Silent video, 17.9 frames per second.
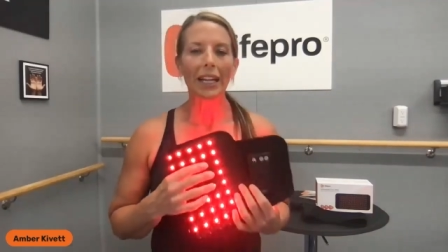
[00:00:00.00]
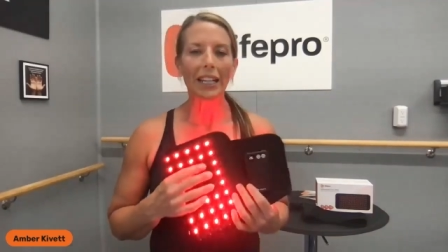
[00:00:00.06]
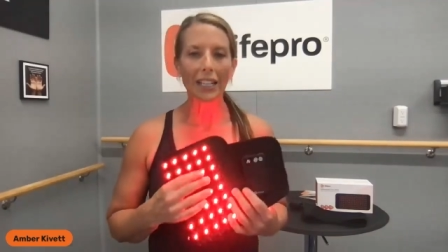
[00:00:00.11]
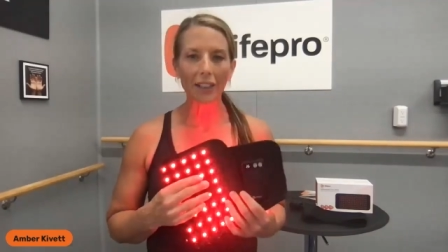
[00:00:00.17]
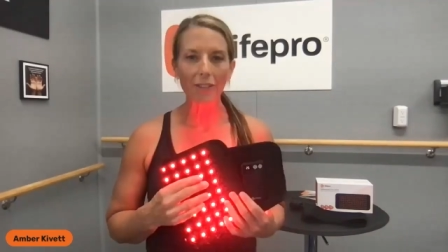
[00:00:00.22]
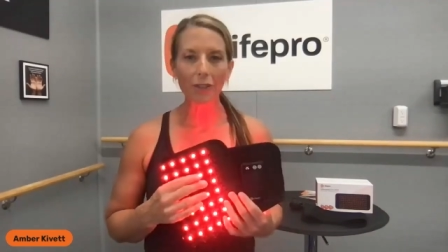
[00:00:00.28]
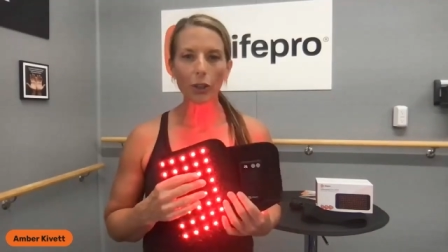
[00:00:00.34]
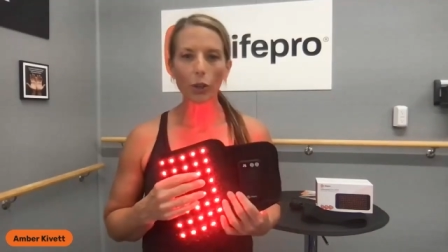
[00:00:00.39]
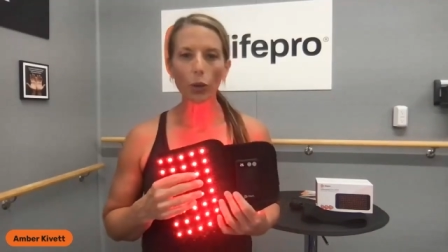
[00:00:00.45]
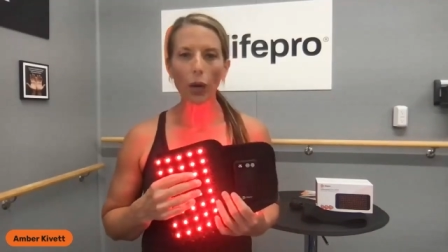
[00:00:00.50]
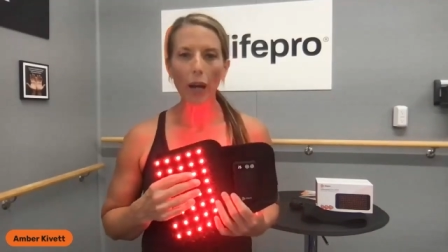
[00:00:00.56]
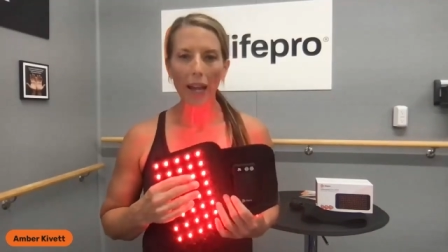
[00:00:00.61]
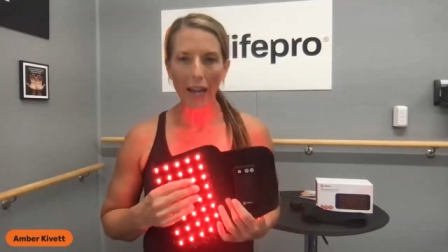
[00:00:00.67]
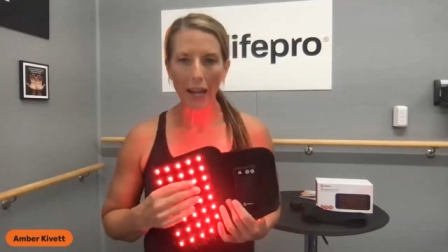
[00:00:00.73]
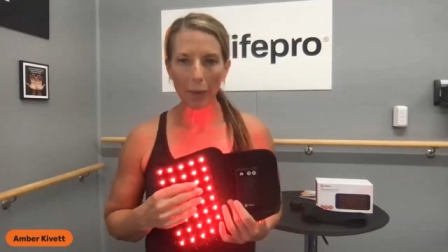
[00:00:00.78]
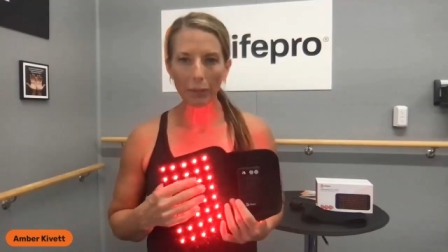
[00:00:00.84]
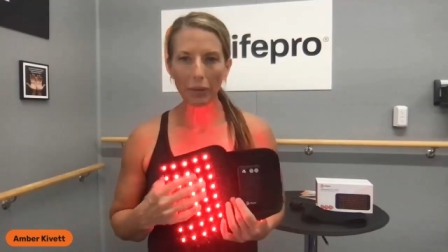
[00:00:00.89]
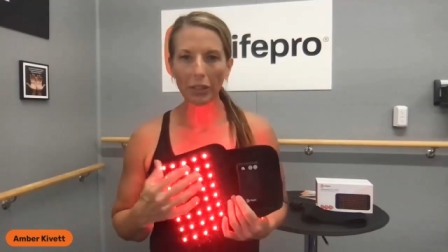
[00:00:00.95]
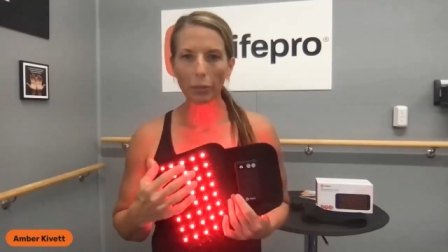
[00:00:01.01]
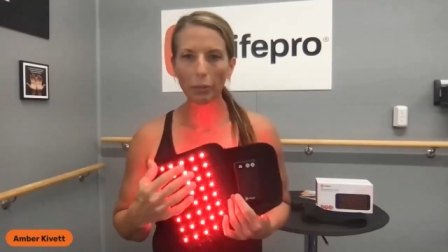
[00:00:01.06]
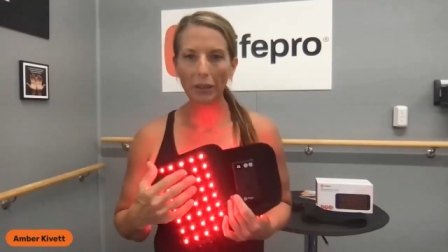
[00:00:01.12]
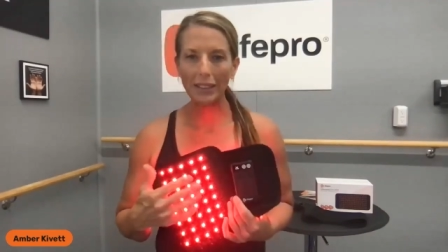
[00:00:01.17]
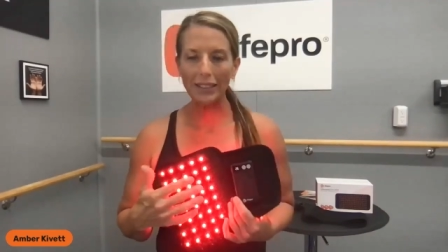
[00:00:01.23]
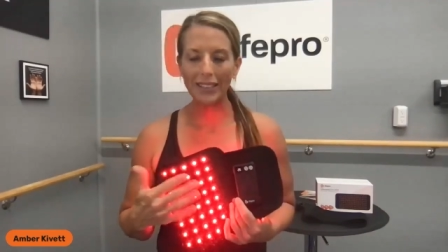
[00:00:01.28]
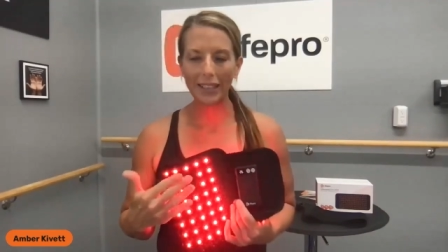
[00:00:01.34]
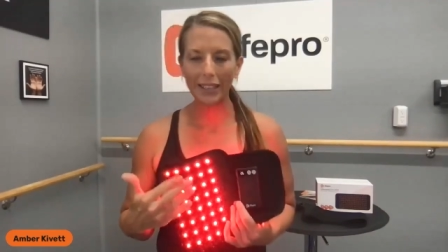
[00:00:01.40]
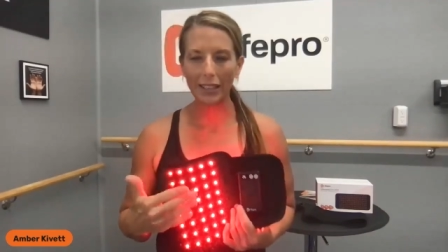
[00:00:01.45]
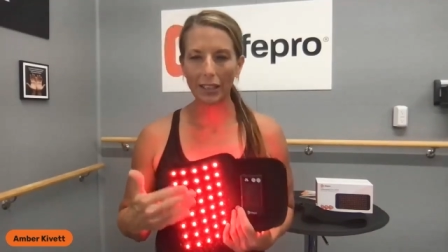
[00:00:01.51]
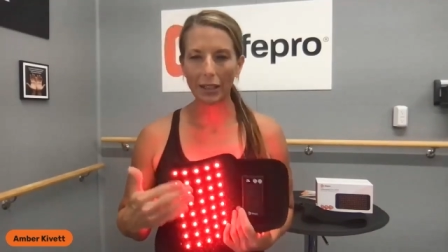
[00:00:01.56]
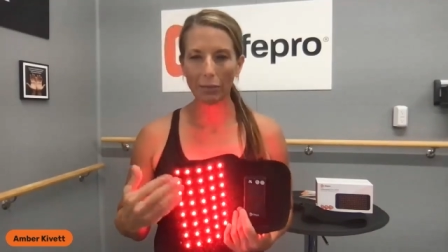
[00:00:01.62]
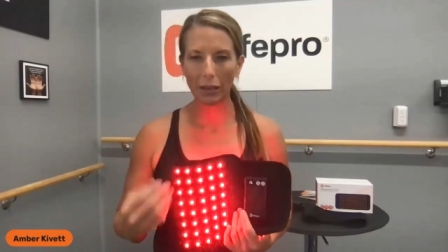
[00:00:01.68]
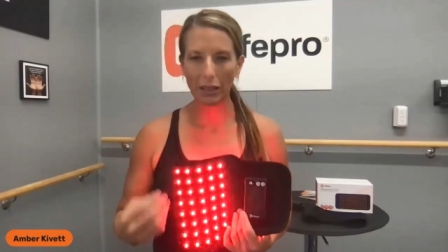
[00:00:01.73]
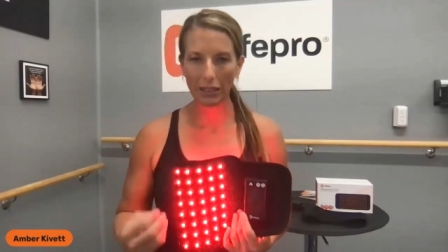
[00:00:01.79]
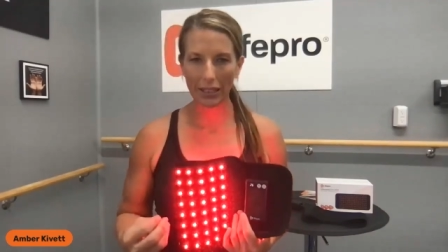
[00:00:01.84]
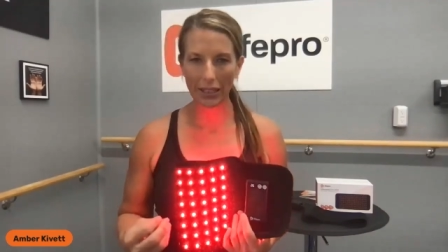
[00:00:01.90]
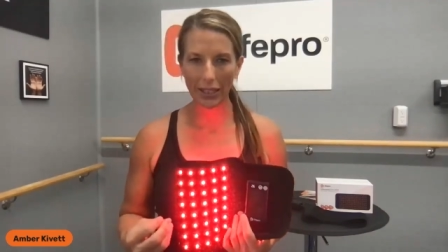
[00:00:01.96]
If you happen to be taking a
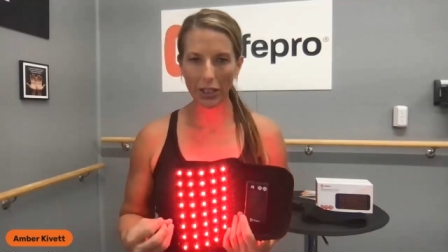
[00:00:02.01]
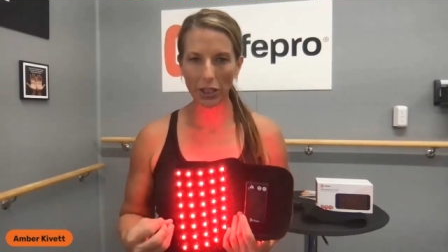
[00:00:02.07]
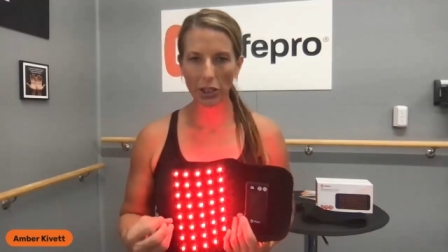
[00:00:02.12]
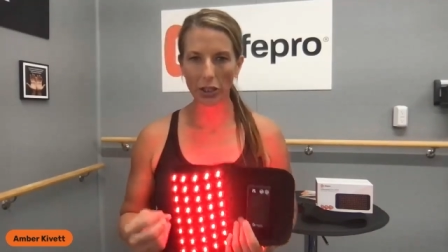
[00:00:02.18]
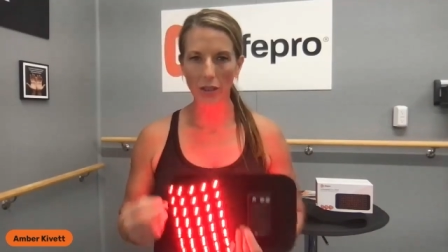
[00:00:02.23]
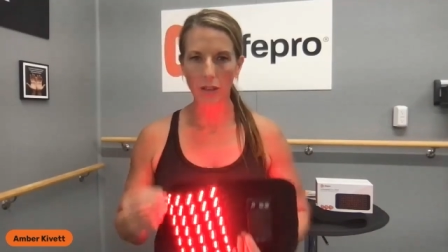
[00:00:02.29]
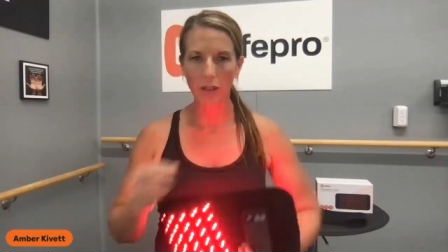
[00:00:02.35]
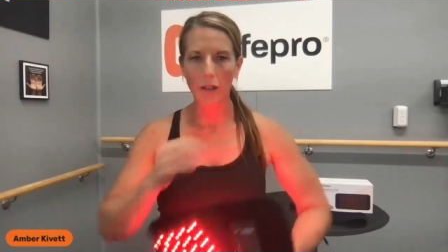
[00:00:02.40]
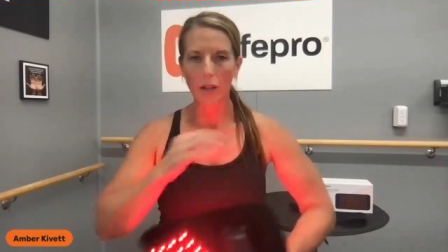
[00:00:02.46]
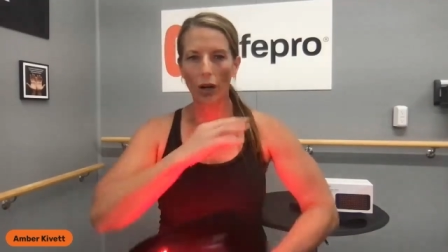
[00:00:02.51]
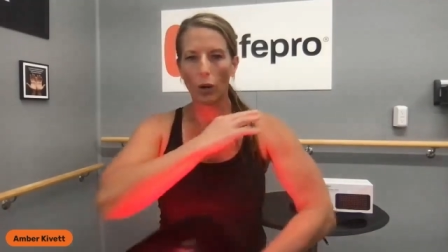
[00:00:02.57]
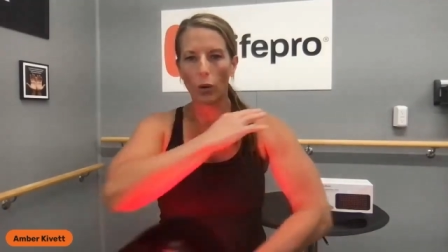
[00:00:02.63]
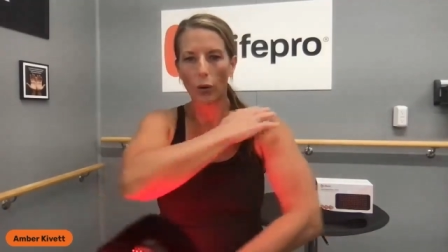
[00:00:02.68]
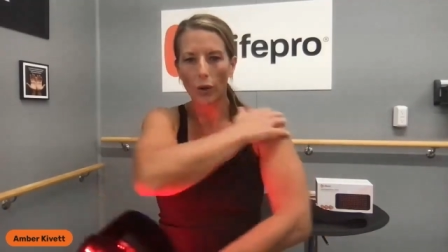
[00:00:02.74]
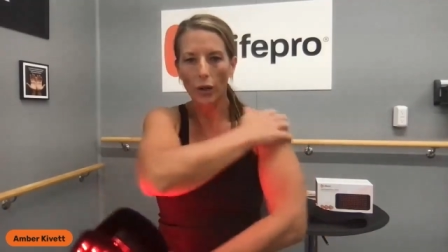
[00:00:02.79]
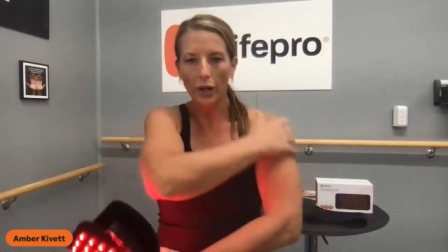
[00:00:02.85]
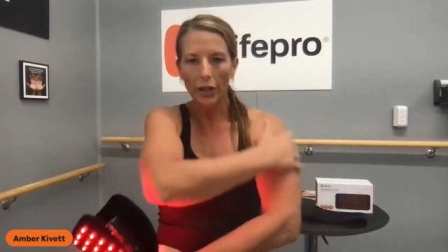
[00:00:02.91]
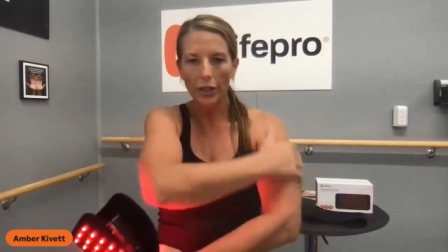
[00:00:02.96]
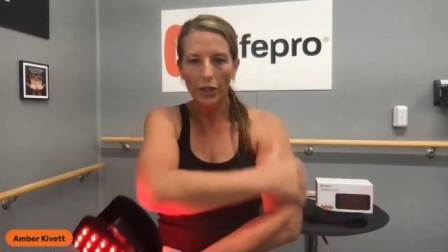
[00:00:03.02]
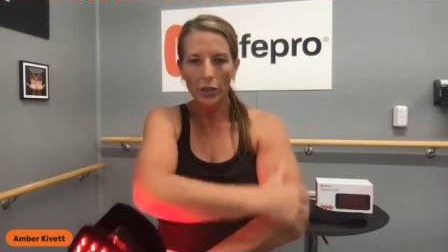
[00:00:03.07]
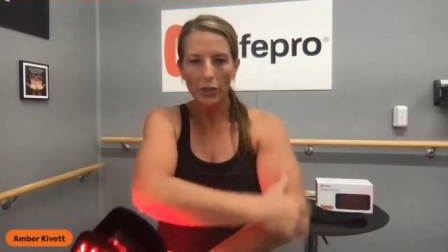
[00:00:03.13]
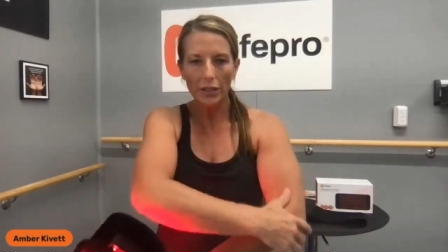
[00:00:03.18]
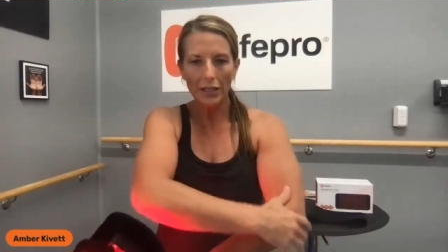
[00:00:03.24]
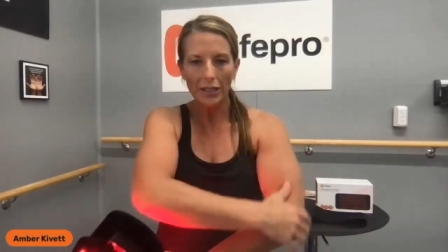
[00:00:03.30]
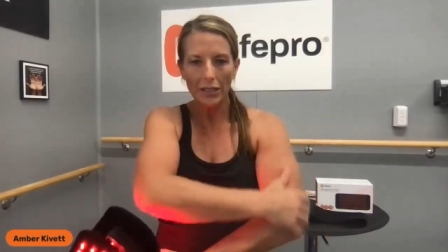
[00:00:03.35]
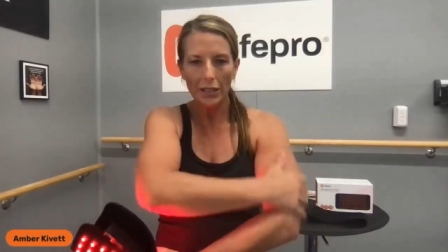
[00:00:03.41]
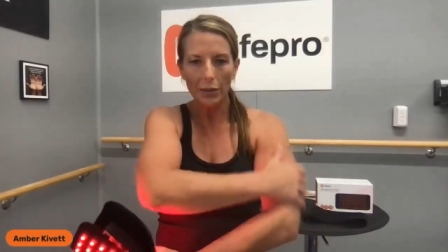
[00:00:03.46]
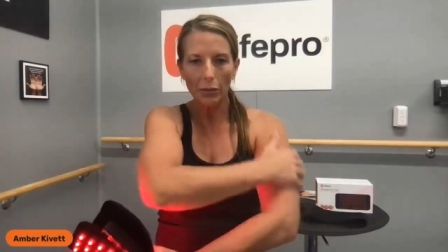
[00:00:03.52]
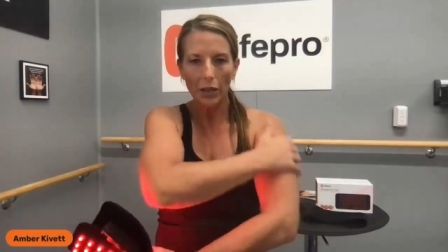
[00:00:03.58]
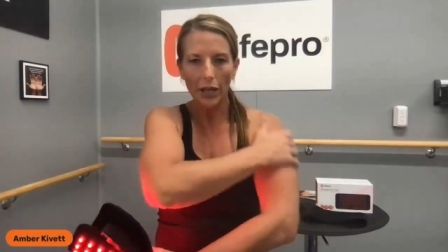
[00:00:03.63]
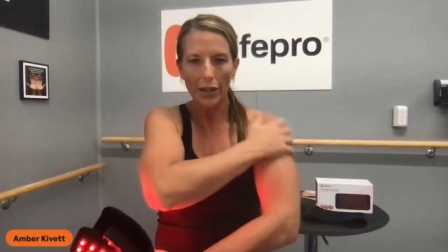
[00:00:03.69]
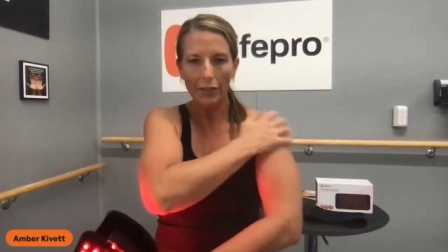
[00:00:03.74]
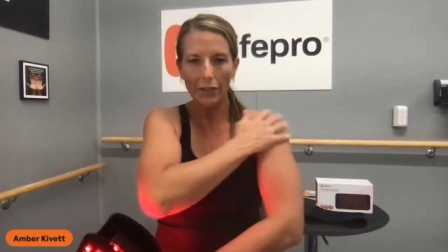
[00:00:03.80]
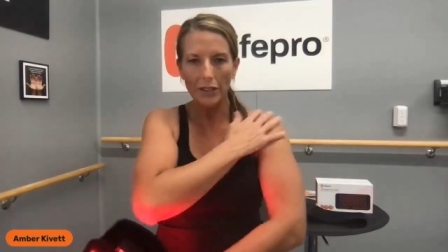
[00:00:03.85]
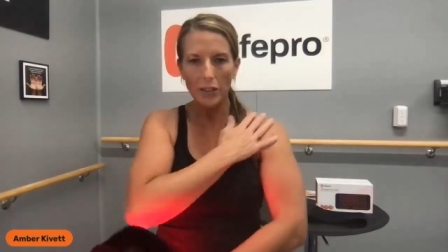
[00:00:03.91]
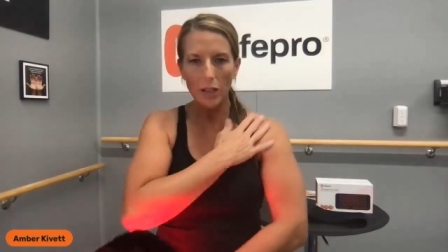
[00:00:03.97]
medication or are using some
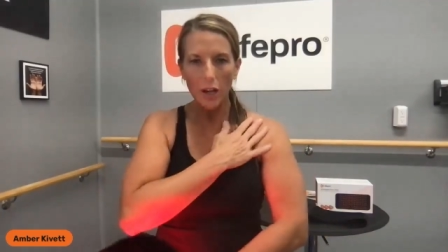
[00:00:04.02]
kind of a